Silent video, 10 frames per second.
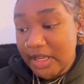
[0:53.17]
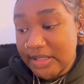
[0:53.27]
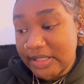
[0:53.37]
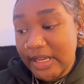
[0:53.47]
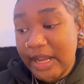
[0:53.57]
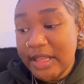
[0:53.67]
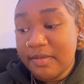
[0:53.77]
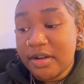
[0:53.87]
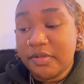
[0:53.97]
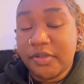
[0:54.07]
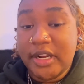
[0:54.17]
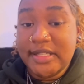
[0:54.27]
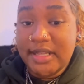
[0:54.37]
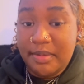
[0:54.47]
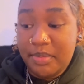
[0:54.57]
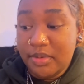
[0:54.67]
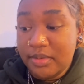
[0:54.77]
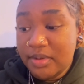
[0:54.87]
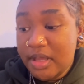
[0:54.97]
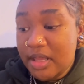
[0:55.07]
Take Colorado, for example.
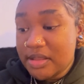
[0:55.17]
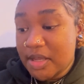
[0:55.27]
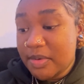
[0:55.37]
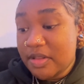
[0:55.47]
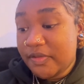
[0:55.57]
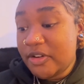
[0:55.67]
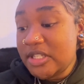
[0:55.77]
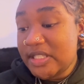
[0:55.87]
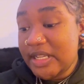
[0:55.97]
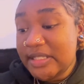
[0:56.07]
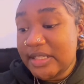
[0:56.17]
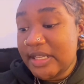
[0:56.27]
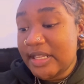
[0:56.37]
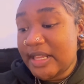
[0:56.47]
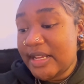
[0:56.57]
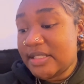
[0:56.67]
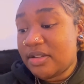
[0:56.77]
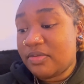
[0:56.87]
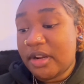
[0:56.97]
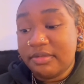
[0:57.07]
They were the first state to legalize
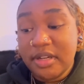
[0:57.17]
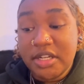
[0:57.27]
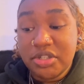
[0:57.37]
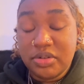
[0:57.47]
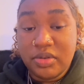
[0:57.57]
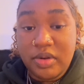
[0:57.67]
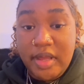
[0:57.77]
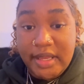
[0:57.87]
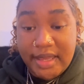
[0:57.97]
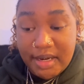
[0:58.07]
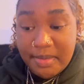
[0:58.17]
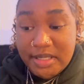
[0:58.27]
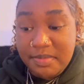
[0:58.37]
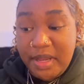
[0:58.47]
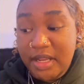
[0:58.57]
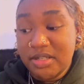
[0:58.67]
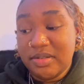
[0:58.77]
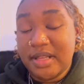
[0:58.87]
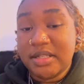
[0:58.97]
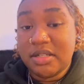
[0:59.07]
recreational cannabis back in
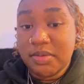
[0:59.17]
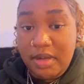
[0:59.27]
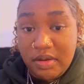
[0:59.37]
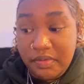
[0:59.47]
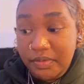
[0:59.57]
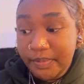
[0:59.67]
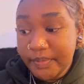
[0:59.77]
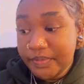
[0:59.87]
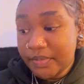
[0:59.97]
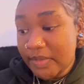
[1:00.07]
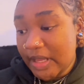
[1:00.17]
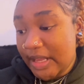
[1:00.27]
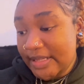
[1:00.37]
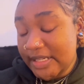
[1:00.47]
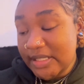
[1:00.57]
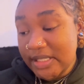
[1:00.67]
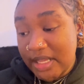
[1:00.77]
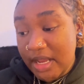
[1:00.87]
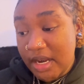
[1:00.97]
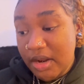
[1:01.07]
2012. Since
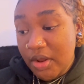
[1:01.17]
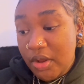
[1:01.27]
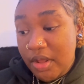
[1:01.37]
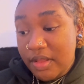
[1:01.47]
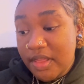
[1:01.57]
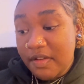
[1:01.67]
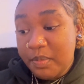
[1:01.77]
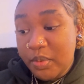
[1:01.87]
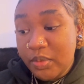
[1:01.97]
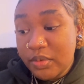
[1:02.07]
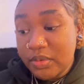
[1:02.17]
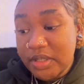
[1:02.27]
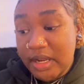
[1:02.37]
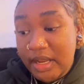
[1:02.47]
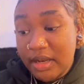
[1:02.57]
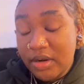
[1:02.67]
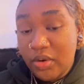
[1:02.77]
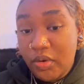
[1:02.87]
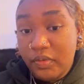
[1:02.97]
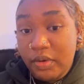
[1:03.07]
then, they've pulled in
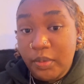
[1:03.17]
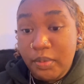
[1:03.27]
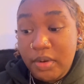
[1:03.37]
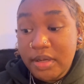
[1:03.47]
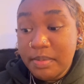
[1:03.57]
over $1